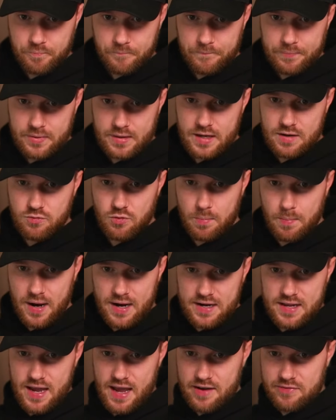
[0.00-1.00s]
In
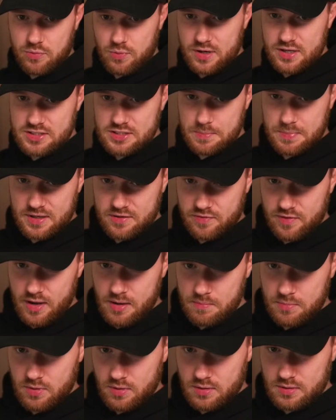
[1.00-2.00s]
Romania, F1 has a big fan
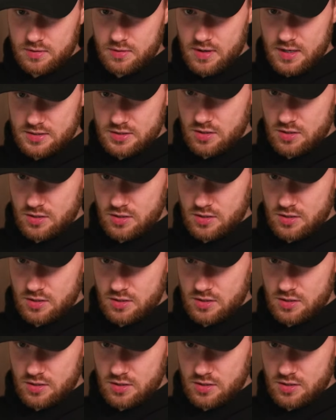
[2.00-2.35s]
block. Nice.